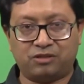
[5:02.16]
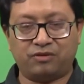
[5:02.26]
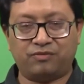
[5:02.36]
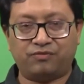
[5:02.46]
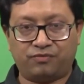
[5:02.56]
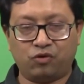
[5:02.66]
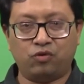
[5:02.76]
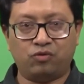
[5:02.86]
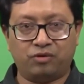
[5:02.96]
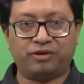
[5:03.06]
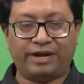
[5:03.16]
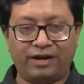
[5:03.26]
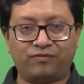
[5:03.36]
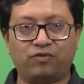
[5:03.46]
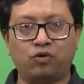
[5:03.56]
the flow,
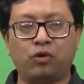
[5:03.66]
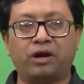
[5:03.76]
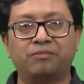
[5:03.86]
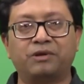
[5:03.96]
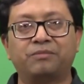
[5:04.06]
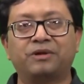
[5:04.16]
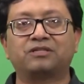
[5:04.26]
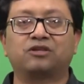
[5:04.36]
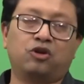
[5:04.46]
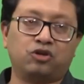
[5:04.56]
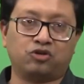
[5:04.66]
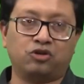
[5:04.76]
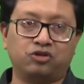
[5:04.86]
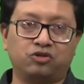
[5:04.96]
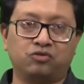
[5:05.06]
rate flow, and minimize the loss
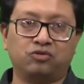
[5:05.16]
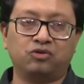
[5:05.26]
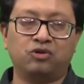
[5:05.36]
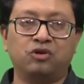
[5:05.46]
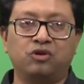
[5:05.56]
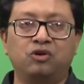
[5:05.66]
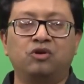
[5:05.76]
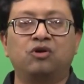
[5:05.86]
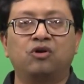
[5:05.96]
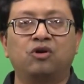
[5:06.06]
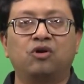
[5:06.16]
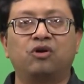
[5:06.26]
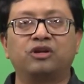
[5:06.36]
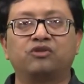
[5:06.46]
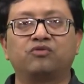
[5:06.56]
also,
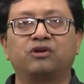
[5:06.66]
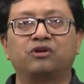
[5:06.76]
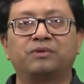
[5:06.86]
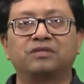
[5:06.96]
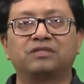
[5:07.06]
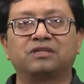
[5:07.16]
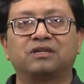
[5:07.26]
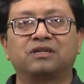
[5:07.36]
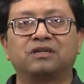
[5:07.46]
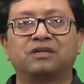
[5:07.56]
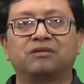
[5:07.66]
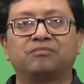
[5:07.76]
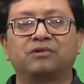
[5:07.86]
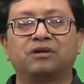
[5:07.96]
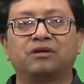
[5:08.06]
or if you want to basically
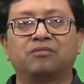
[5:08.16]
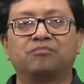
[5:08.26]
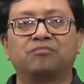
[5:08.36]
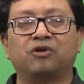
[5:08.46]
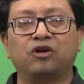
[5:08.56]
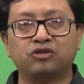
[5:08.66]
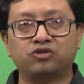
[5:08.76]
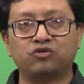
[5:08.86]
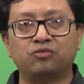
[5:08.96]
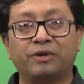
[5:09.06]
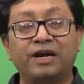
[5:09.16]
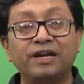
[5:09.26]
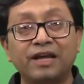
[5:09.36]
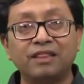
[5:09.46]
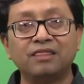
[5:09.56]
um, also
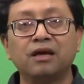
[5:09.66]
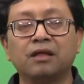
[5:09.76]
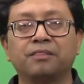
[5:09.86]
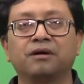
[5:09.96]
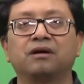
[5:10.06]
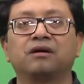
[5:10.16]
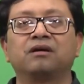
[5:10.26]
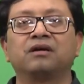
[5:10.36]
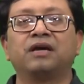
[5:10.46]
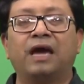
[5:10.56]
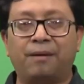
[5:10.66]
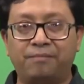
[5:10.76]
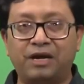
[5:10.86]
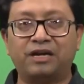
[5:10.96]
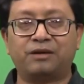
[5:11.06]
maintain the
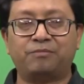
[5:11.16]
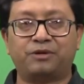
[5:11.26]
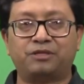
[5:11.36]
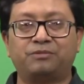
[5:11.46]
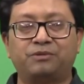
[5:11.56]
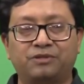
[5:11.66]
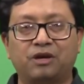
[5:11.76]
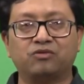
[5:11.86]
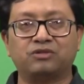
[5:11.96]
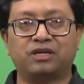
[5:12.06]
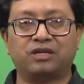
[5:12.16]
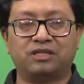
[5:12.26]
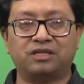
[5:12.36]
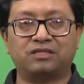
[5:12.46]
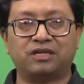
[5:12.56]
ambient temperature between the outside
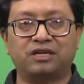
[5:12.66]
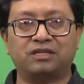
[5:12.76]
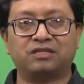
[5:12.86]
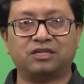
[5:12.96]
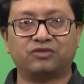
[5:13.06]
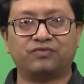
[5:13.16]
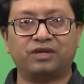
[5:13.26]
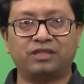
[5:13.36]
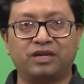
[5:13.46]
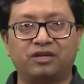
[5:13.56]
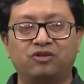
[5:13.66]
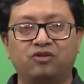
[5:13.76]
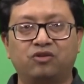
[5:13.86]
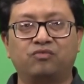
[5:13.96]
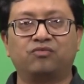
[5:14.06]
and the inside in such a way that
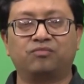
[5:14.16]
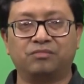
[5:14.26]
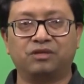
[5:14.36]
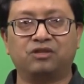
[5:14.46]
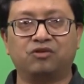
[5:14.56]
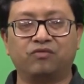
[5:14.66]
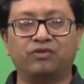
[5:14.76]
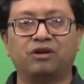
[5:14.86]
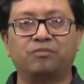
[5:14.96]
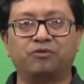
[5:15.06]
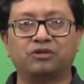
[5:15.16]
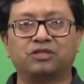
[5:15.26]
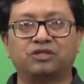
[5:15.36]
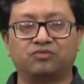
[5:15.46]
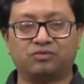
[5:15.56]
your the overall
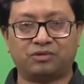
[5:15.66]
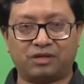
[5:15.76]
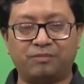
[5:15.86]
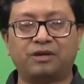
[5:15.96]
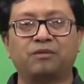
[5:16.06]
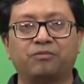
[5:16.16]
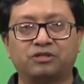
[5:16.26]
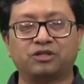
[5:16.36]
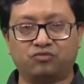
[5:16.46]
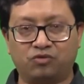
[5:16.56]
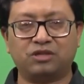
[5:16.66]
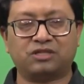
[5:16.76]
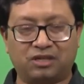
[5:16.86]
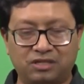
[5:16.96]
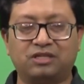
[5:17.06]
process chemical process
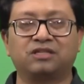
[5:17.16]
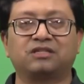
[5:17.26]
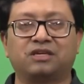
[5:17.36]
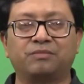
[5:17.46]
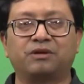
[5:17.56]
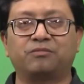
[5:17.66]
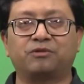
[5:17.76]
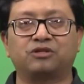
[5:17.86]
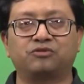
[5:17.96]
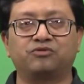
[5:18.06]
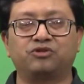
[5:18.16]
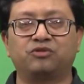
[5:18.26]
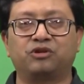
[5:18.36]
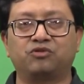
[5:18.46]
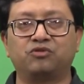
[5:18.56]
works. Consider is a chemical process which
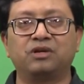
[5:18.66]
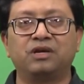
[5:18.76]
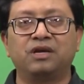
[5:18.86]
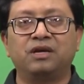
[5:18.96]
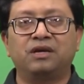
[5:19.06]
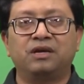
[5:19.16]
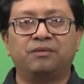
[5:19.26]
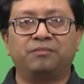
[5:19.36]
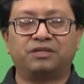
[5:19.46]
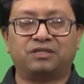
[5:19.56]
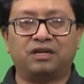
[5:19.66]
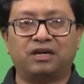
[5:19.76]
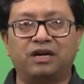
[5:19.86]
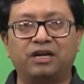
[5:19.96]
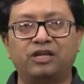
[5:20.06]
you want to basically
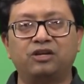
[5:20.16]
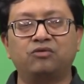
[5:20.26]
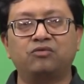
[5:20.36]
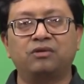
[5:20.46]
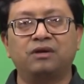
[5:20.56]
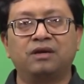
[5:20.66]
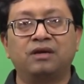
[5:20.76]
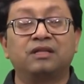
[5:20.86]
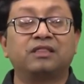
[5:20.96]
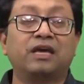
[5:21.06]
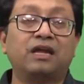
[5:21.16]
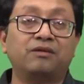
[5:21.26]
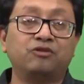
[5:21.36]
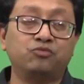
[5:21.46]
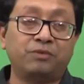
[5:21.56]
continue.
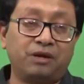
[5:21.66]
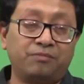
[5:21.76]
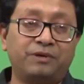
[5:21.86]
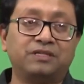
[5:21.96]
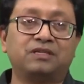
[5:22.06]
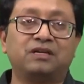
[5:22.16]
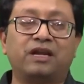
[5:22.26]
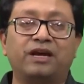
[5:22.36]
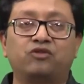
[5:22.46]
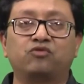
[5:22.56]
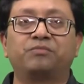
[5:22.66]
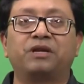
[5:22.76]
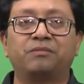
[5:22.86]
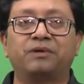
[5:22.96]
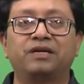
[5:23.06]
There you may basically like to
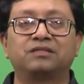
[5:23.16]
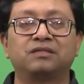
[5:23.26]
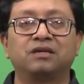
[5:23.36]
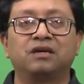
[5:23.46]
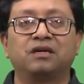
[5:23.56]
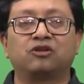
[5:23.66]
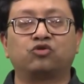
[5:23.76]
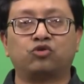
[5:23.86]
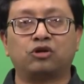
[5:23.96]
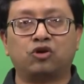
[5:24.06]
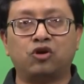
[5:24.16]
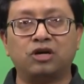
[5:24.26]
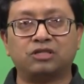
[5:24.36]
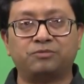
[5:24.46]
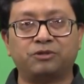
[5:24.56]
minimize the total
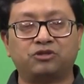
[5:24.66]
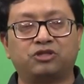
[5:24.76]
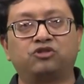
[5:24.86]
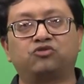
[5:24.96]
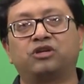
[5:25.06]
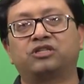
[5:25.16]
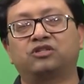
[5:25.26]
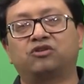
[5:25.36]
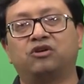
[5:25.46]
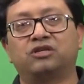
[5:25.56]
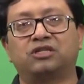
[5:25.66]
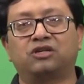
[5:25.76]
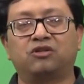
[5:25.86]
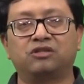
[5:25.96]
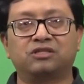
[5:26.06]
cost, because insulation cost
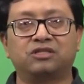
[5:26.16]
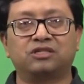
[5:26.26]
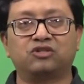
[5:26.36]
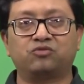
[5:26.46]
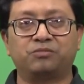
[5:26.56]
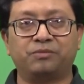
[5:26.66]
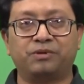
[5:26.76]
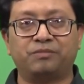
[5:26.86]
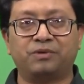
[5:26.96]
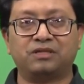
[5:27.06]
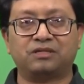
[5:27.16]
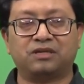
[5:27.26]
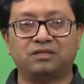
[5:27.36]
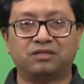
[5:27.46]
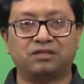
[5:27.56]
and all these things should be minimized,
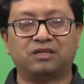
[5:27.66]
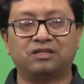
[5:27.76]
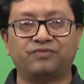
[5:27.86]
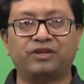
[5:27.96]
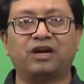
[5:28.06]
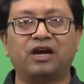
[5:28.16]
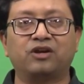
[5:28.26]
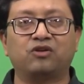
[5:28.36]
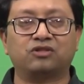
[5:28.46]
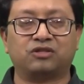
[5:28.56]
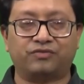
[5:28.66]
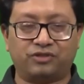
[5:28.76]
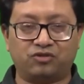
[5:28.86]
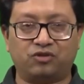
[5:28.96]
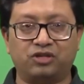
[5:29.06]
considering there is very high cost of
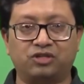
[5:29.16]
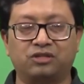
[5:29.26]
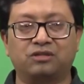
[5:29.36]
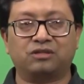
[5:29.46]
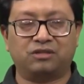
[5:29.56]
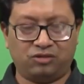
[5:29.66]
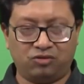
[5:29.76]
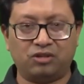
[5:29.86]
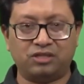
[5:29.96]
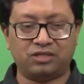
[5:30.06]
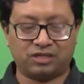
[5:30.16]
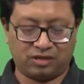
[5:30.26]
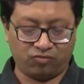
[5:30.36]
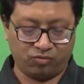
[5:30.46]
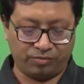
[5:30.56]
insulation. So, all this
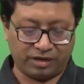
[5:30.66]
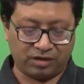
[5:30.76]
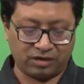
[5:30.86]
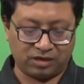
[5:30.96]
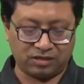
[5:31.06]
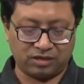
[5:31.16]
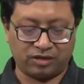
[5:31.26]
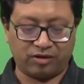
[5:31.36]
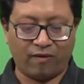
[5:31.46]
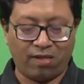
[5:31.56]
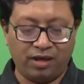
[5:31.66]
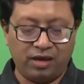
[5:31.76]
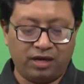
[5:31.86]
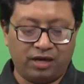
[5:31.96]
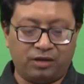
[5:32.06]
would be considered.
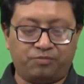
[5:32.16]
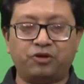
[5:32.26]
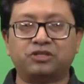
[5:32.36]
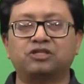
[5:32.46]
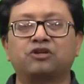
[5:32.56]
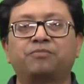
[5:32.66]
In process